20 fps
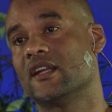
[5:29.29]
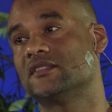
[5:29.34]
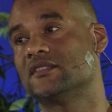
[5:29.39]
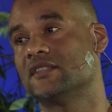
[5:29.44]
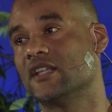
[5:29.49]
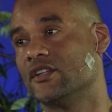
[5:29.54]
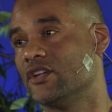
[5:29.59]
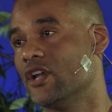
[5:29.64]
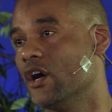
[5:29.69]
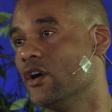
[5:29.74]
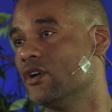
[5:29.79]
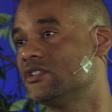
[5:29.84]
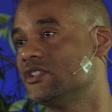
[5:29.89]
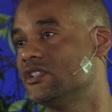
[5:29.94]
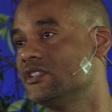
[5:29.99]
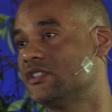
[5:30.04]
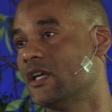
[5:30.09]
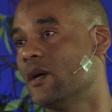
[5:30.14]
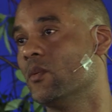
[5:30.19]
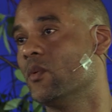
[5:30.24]
I said, No. She
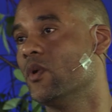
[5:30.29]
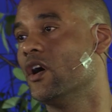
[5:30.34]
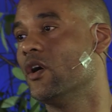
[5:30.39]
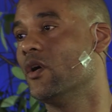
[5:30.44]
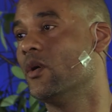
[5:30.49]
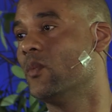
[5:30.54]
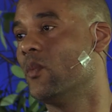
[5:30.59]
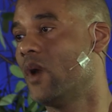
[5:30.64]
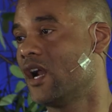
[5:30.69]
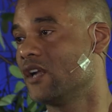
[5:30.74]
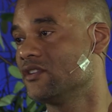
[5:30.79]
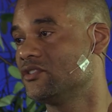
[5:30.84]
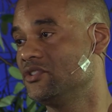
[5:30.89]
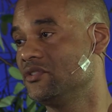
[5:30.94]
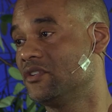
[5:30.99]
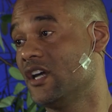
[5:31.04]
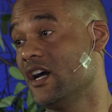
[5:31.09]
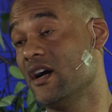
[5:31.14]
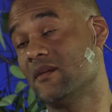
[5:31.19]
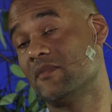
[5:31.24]
said, Well, why don't you
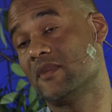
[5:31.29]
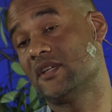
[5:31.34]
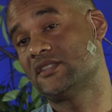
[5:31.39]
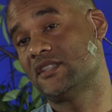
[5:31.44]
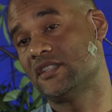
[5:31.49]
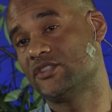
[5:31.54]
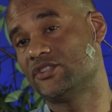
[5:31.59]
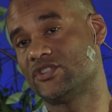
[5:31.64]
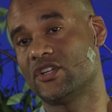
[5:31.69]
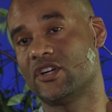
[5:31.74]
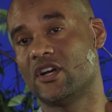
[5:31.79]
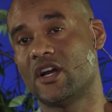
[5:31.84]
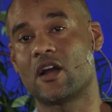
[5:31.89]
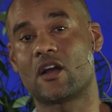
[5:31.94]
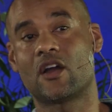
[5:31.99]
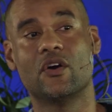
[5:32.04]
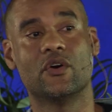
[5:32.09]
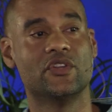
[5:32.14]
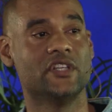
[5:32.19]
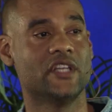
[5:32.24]
come? I said, Sure, I'll
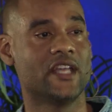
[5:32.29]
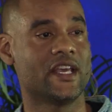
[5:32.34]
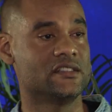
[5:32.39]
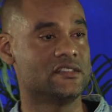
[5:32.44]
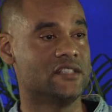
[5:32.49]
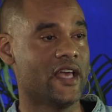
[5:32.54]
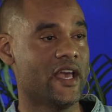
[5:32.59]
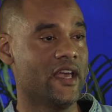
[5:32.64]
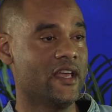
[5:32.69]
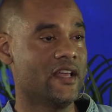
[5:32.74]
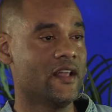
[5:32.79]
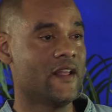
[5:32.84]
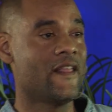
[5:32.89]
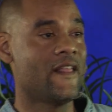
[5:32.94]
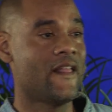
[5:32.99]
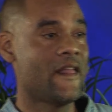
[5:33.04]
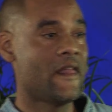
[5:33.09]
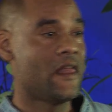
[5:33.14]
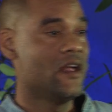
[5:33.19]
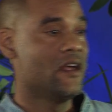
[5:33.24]
go the next day.
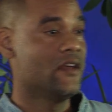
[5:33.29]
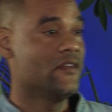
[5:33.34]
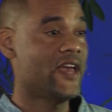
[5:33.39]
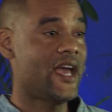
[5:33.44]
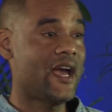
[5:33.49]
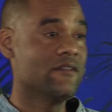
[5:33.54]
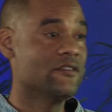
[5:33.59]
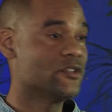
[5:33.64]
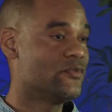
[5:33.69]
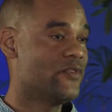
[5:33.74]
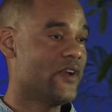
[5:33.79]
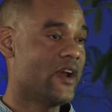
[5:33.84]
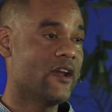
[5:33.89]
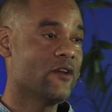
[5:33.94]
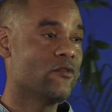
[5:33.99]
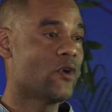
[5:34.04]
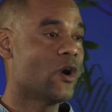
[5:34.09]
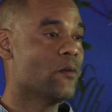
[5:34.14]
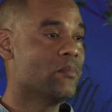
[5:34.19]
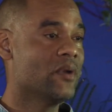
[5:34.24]
They have this very
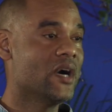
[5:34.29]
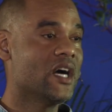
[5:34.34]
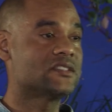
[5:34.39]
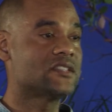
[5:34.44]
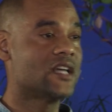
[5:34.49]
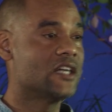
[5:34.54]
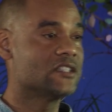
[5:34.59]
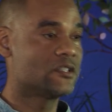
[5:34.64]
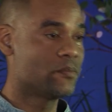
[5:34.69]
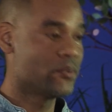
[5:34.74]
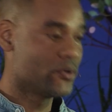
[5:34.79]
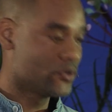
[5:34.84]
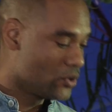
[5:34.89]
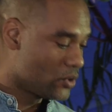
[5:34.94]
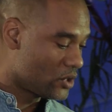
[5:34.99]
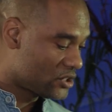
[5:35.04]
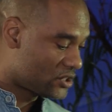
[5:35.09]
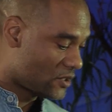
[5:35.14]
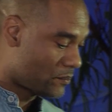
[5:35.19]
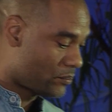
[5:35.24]
robust
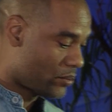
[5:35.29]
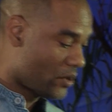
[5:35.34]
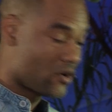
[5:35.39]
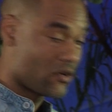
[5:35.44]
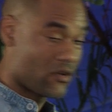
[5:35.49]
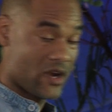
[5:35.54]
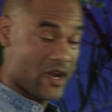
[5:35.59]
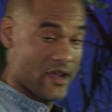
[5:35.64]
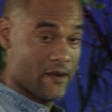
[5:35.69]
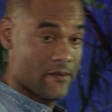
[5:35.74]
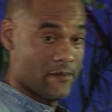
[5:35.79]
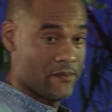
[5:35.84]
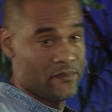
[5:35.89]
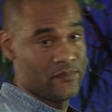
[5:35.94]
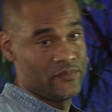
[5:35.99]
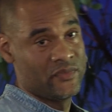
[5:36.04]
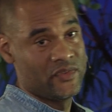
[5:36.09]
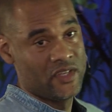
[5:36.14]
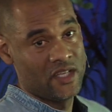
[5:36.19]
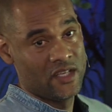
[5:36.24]
entrepreneurship program.
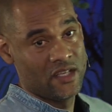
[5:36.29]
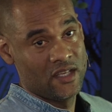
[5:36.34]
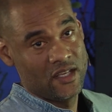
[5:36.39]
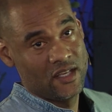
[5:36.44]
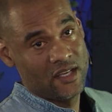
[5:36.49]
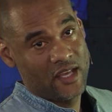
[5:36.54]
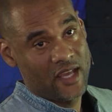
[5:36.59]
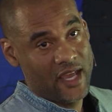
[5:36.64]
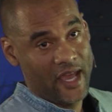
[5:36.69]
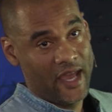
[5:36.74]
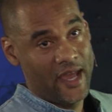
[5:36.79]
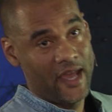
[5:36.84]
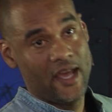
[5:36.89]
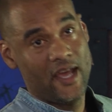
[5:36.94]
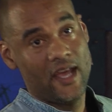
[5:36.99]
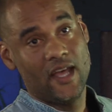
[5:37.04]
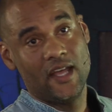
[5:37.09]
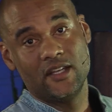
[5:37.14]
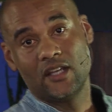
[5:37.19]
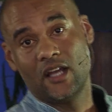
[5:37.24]

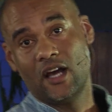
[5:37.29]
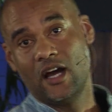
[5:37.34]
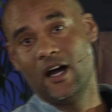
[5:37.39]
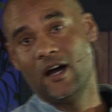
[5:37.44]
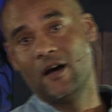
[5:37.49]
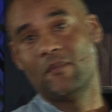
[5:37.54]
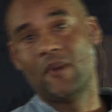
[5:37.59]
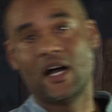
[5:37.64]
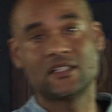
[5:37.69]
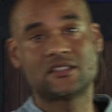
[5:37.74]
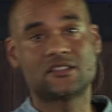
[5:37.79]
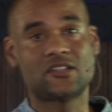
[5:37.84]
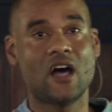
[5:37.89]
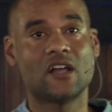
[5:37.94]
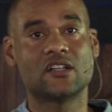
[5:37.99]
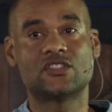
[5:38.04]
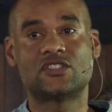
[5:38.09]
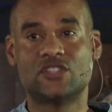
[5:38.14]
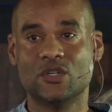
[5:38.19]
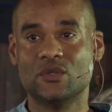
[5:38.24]
And um, I saw
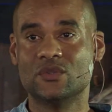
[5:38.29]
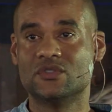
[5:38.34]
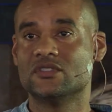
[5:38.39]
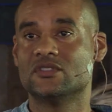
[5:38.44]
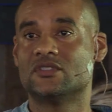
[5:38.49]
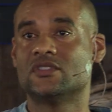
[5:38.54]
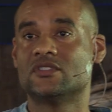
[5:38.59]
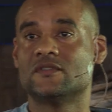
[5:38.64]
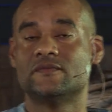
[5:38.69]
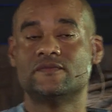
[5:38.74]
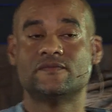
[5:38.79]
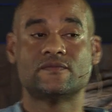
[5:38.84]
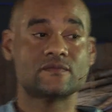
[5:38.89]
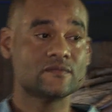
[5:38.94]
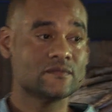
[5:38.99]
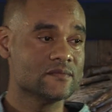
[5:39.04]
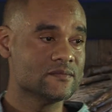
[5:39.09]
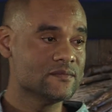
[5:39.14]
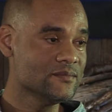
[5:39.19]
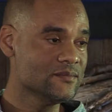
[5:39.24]
the students,
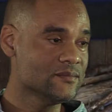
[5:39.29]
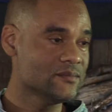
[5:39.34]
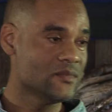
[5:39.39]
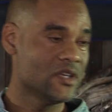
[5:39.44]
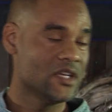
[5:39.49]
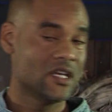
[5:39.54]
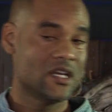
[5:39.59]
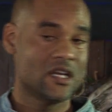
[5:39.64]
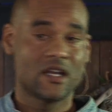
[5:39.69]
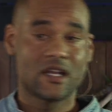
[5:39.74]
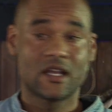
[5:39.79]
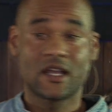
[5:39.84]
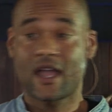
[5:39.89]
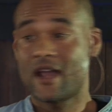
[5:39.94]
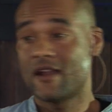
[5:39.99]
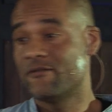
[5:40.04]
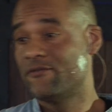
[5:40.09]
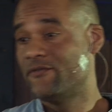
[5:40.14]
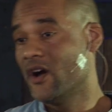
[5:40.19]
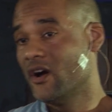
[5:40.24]

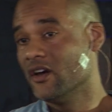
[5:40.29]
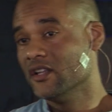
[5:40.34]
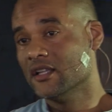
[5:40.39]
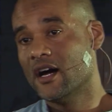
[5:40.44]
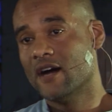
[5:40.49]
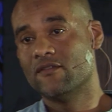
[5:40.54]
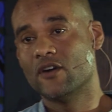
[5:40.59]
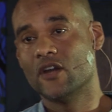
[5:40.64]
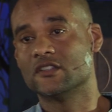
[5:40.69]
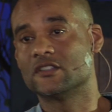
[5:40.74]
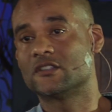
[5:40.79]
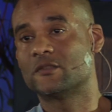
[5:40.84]
kind of fell in love on the